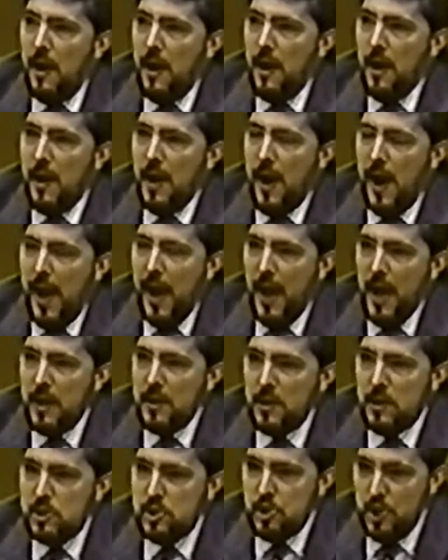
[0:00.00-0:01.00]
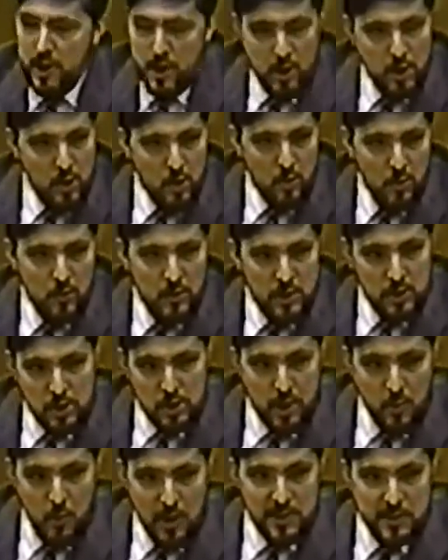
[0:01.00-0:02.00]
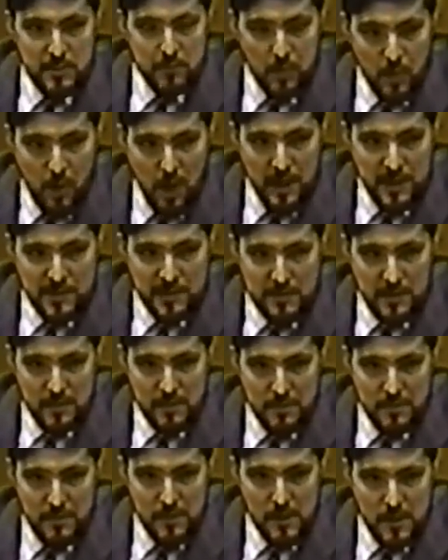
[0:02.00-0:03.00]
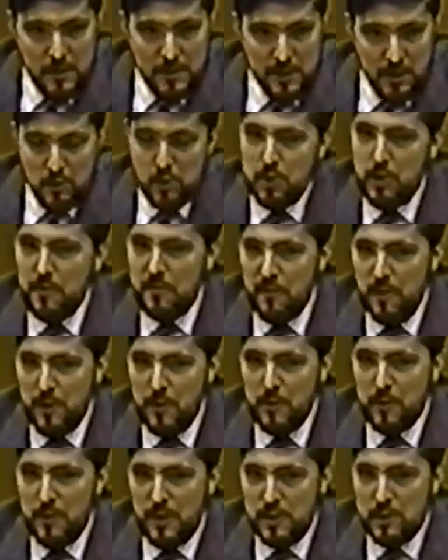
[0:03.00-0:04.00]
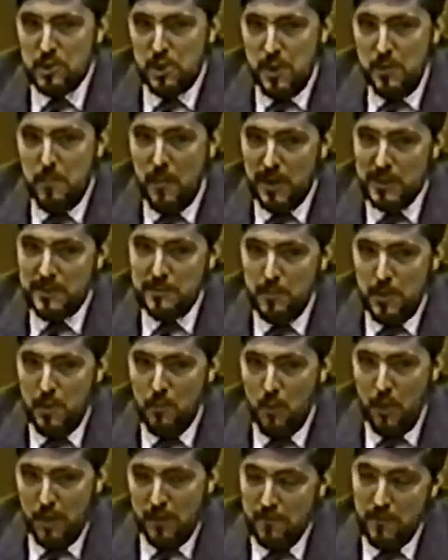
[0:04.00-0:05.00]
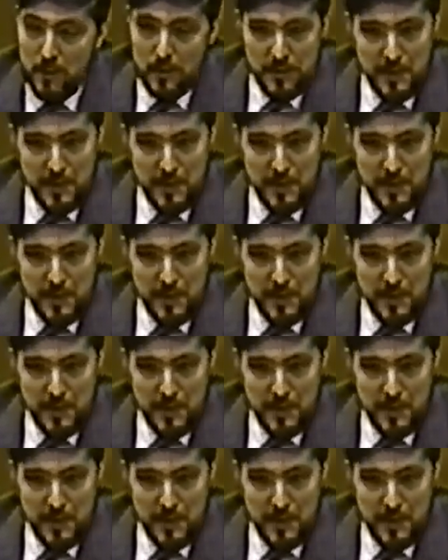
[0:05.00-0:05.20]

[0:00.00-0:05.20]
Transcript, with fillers: Uh, and she knew that she wasn't Protestant, so she figured that she must be one